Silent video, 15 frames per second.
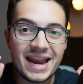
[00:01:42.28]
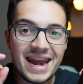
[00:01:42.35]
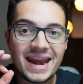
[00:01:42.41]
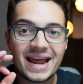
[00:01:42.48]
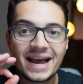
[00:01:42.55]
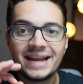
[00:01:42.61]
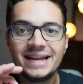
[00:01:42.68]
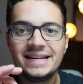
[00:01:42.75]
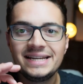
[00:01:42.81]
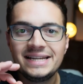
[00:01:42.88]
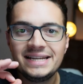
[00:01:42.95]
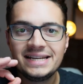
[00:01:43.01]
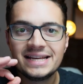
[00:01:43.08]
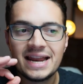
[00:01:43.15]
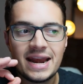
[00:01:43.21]

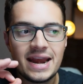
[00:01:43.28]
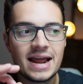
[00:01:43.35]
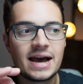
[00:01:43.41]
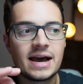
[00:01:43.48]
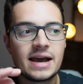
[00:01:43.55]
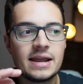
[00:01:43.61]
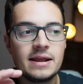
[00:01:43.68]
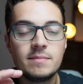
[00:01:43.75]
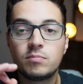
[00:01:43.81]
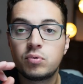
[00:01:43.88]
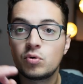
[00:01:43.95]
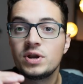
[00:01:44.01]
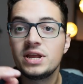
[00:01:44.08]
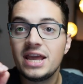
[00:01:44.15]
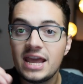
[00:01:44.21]

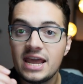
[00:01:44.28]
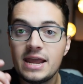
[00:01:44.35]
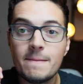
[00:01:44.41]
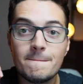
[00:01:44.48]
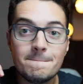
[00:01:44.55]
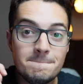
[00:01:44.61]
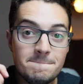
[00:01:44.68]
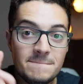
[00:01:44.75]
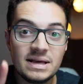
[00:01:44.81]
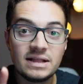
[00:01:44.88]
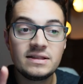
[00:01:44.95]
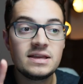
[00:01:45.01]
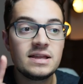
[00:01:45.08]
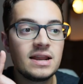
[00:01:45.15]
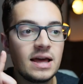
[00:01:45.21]
$99.8
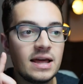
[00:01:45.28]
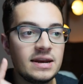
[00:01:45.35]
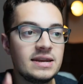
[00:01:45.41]
million,